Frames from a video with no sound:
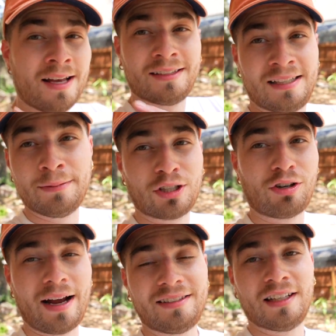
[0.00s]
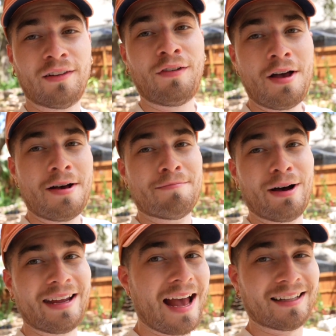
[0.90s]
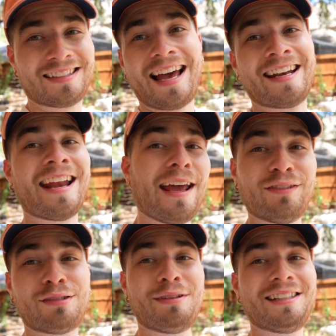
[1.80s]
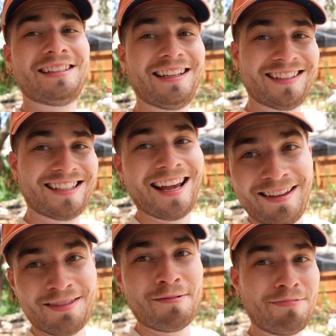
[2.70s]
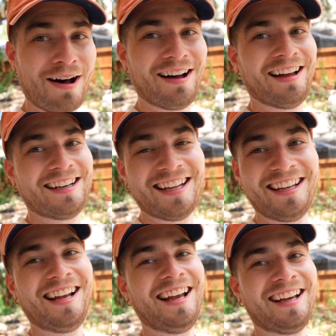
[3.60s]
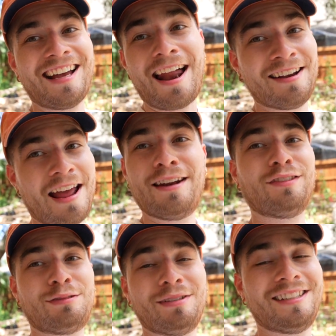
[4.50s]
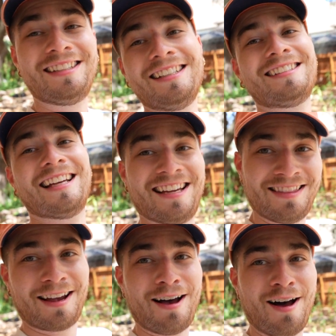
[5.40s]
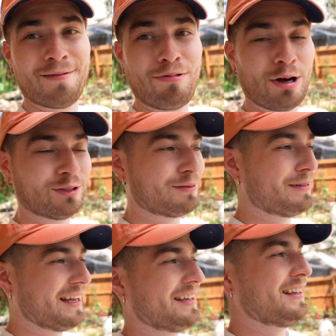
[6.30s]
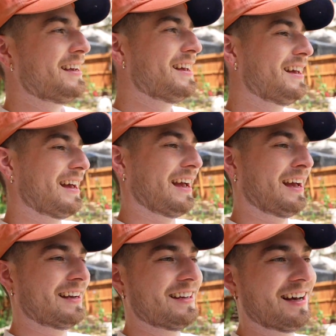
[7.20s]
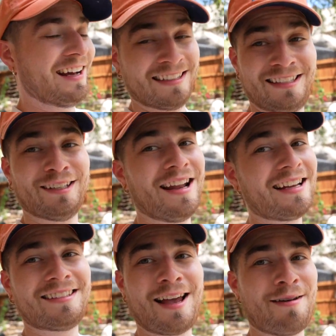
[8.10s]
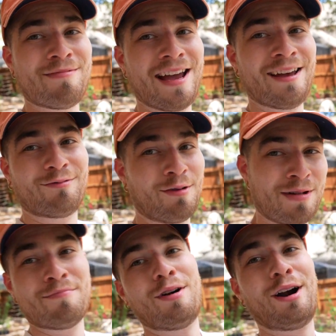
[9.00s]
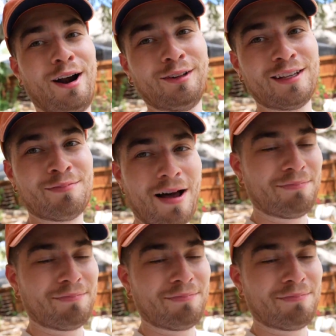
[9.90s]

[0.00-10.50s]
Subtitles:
seems aggressive, but yes, got a native species in the pond, got a native species in the compost bin. And until next time, man, remember, Earth is my